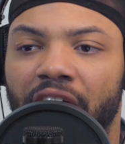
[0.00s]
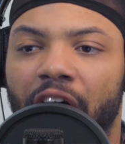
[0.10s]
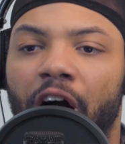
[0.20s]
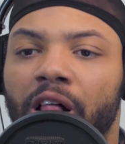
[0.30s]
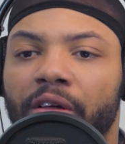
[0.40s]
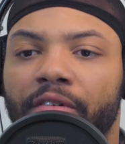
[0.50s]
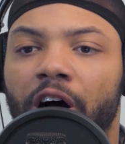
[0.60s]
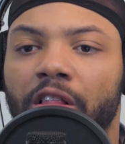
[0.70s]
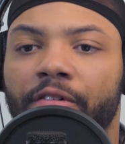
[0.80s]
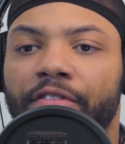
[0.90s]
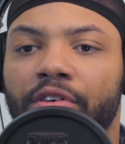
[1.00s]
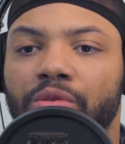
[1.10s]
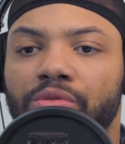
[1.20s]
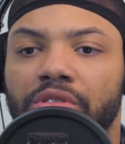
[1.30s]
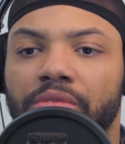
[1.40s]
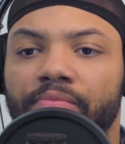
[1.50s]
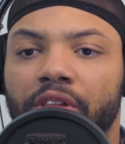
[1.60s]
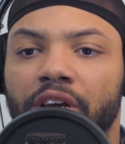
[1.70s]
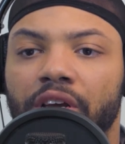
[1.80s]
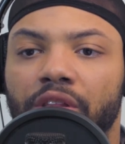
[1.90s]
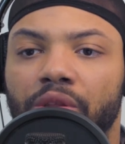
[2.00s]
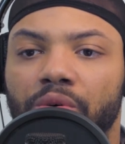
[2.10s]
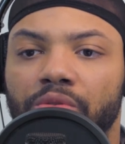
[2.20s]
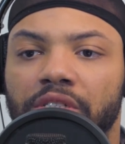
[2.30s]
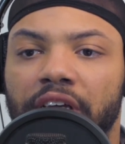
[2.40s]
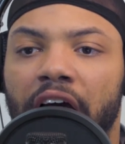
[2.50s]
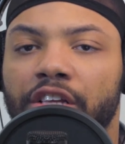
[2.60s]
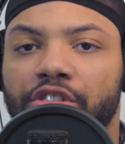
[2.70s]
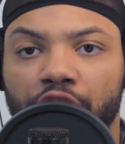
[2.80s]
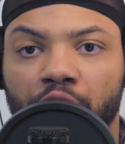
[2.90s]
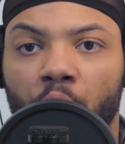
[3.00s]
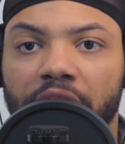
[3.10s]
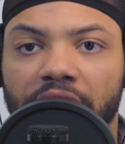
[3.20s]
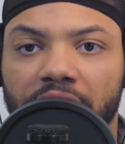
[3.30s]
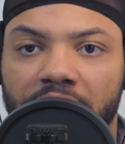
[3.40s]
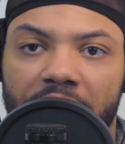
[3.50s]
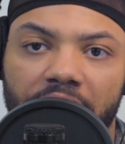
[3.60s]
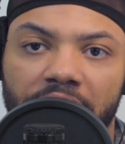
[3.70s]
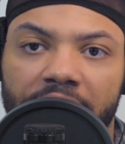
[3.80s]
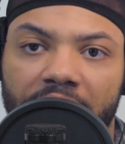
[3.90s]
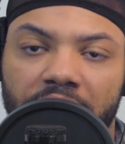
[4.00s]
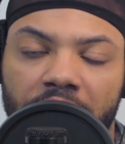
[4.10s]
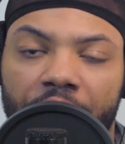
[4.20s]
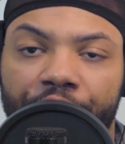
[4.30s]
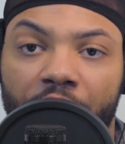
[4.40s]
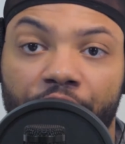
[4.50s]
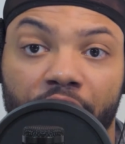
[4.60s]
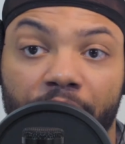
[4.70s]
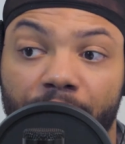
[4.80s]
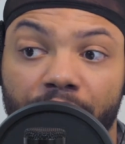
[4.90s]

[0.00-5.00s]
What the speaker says: all of those stylistic choices that Zack Snyder, I think,